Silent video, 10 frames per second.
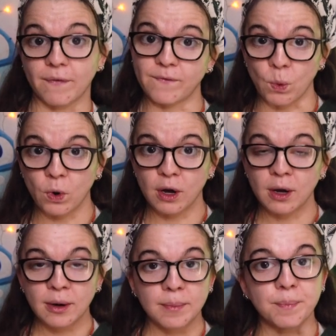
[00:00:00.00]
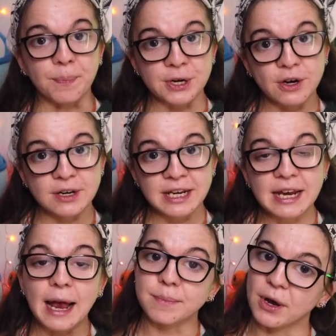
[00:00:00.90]
four,
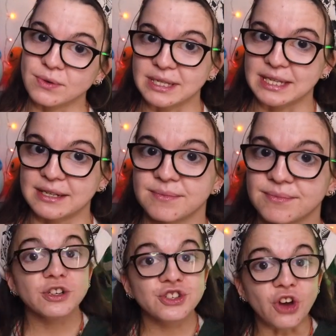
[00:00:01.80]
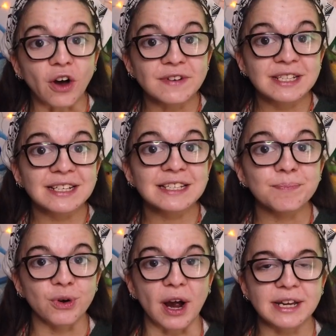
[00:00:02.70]
purity and potency. Solventless
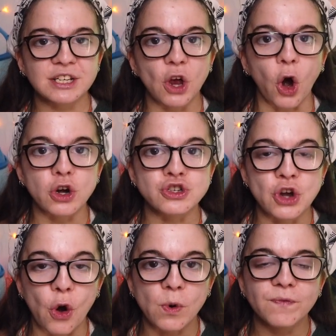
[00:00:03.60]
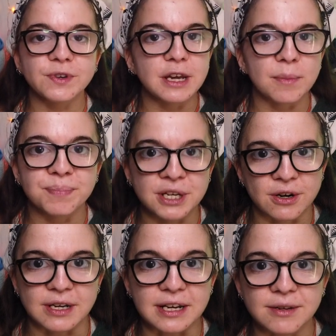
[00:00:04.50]
products are known for their
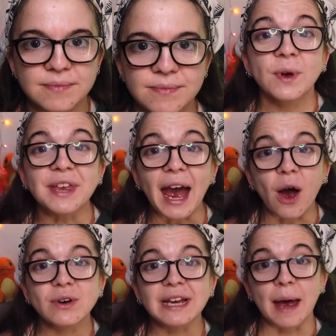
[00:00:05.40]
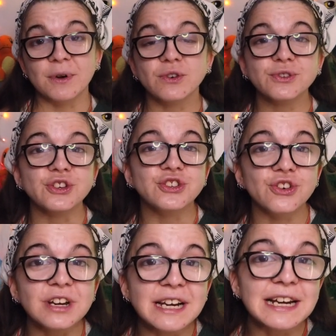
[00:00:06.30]
purity. Without chemicals,
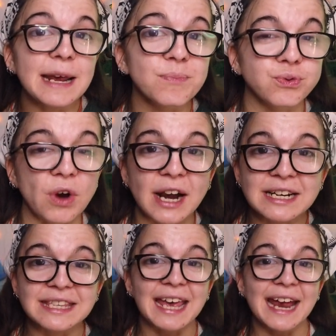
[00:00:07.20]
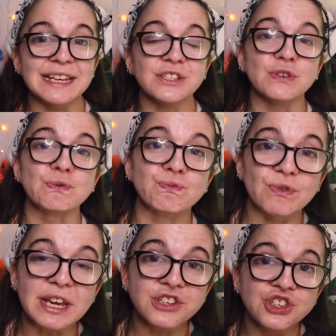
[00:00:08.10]
you're getting a product that is
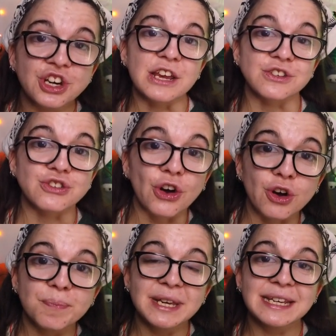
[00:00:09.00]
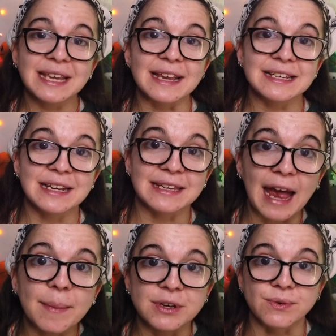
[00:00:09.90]
rich in terpenes and
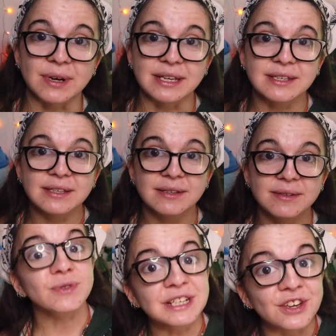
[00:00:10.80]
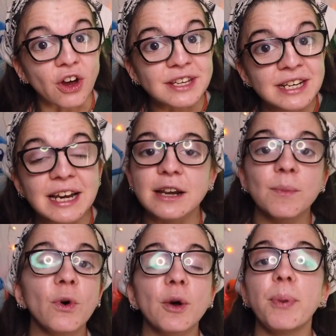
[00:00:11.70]
cannabinoids, resulting in a
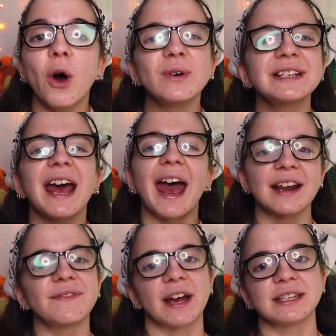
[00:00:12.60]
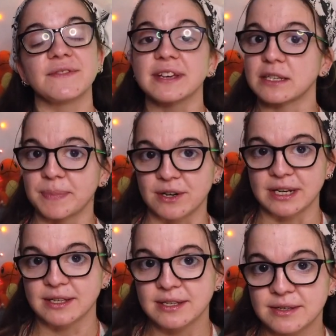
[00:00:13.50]
more potent and effective
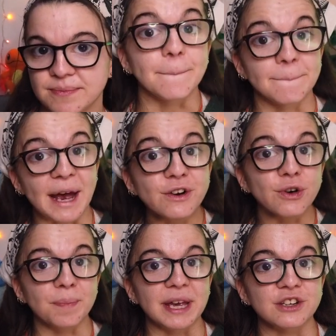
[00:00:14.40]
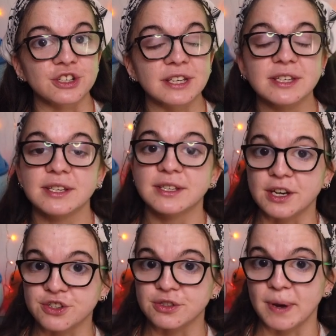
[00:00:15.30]
experience. Medical patients,
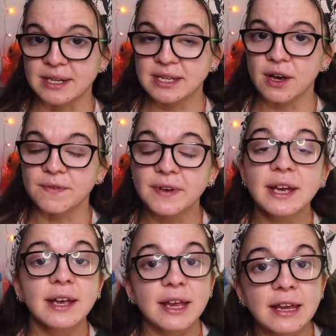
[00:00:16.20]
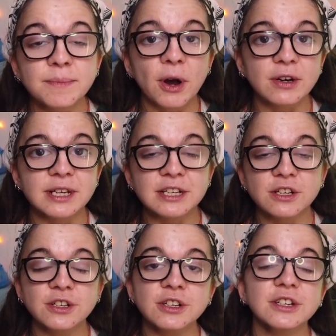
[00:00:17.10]
such as myself, in
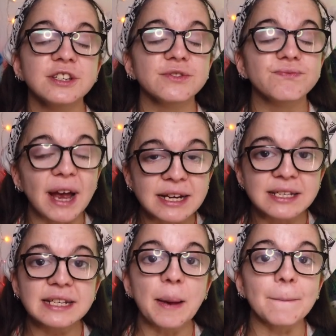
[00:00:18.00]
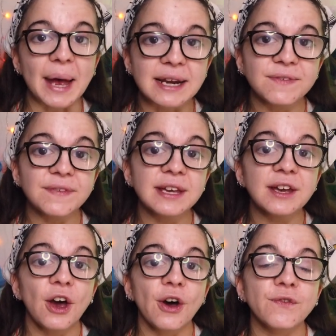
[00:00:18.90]
particular, directly
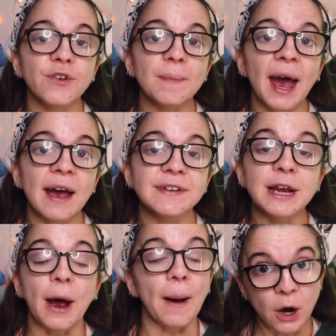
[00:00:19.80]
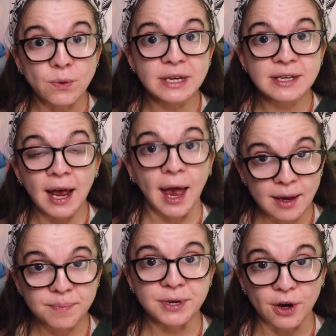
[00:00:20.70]
benefit from having potent
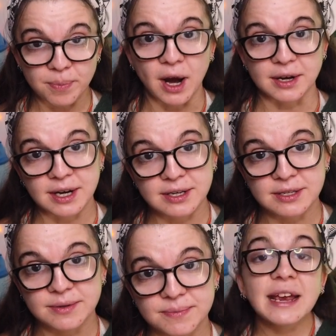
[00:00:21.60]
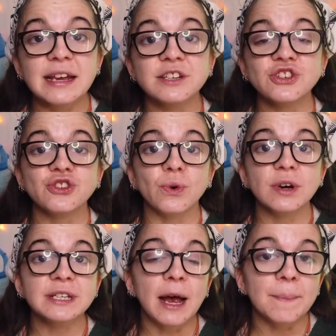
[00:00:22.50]
and pure products. It
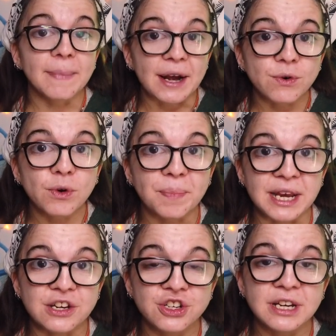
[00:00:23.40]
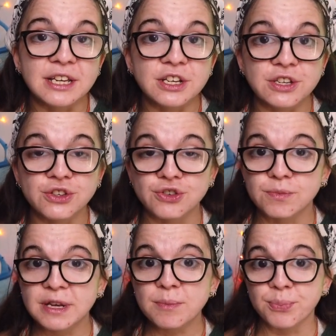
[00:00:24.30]
ensures a medical patient is
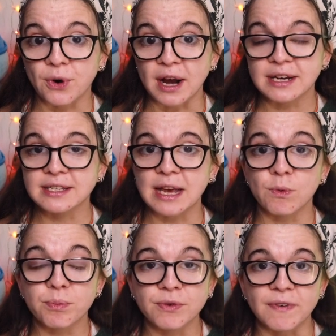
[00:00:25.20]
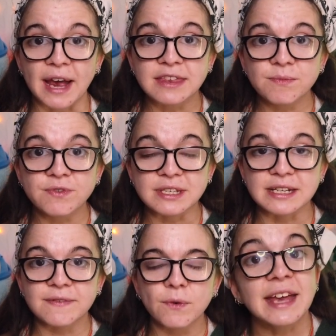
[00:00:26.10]
consuming products that will provide them
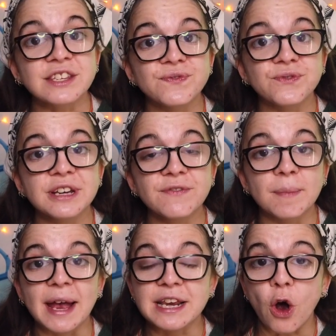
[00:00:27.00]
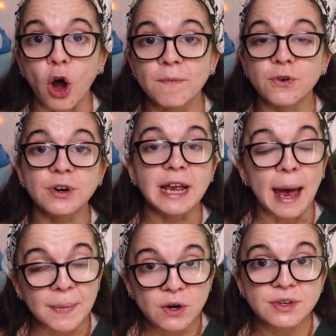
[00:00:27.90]
relief that's free from any harmful
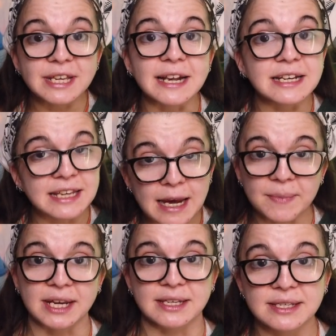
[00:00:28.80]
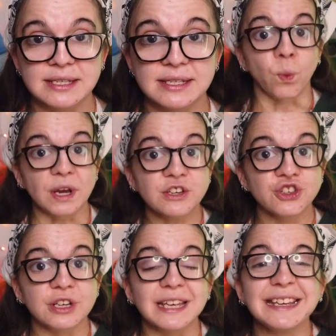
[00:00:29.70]
chemicals and contaminants,
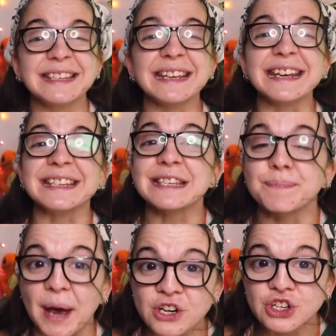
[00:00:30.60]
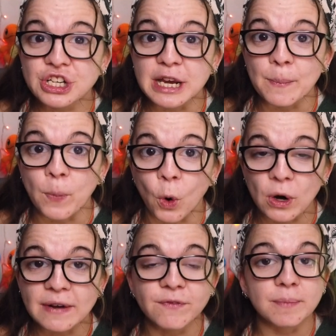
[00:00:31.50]
which is especially
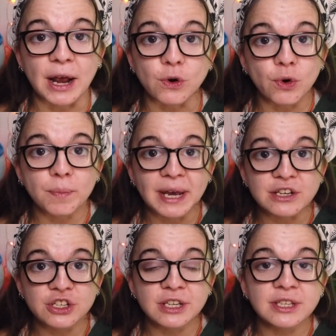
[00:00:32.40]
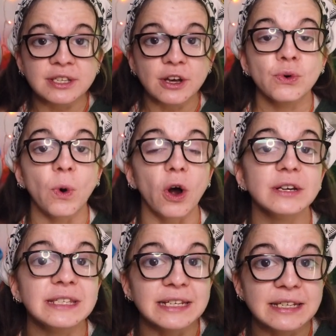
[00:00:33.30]
important for medical patients who are
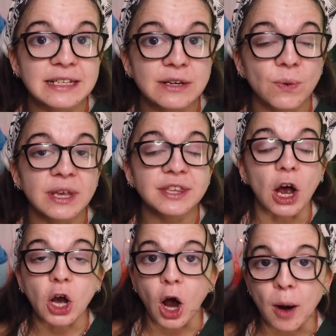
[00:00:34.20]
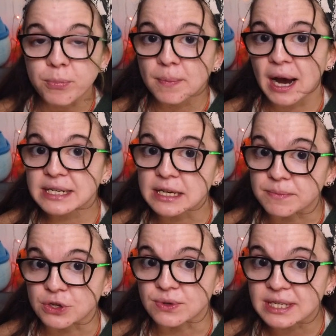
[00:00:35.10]
dealing with a compromised
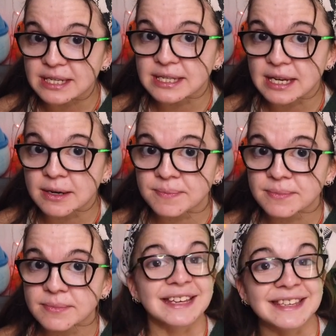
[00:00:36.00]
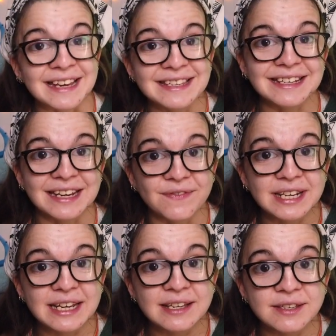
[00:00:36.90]
immune system,
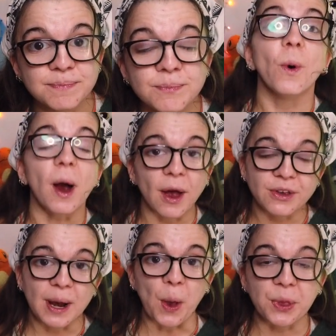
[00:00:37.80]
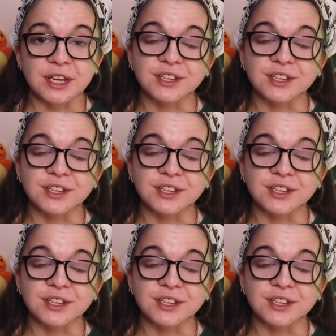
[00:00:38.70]
sensitivities, or other health